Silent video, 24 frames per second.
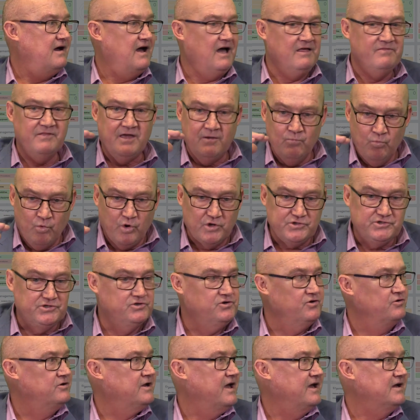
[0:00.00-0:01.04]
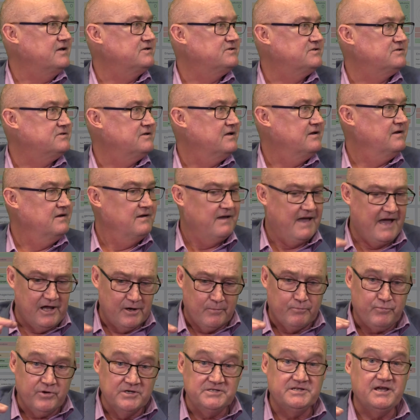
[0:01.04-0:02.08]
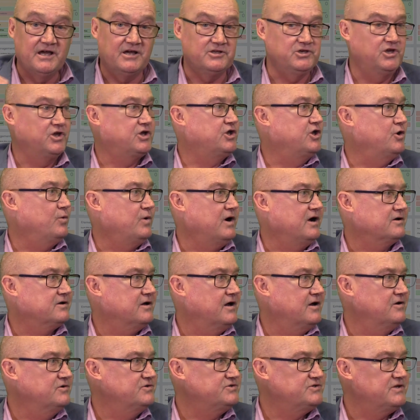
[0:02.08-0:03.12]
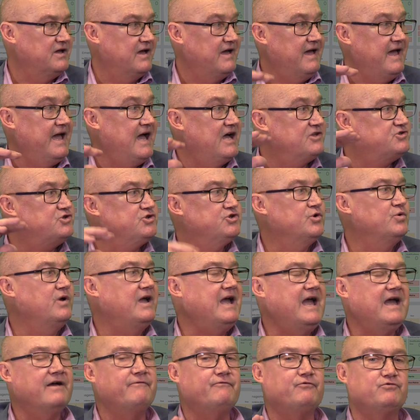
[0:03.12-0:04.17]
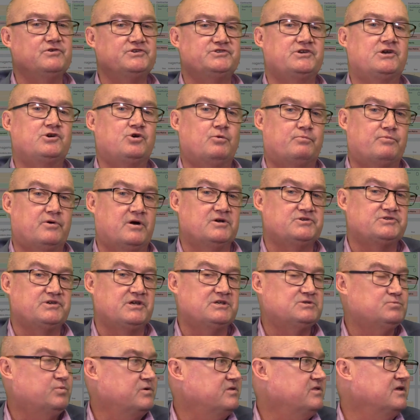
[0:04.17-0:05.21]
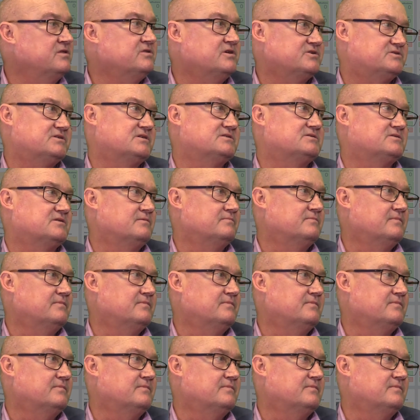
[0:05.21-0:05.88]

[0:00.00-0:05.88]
and then what to do next, how to print out your QR codes, how to do every single process within the system.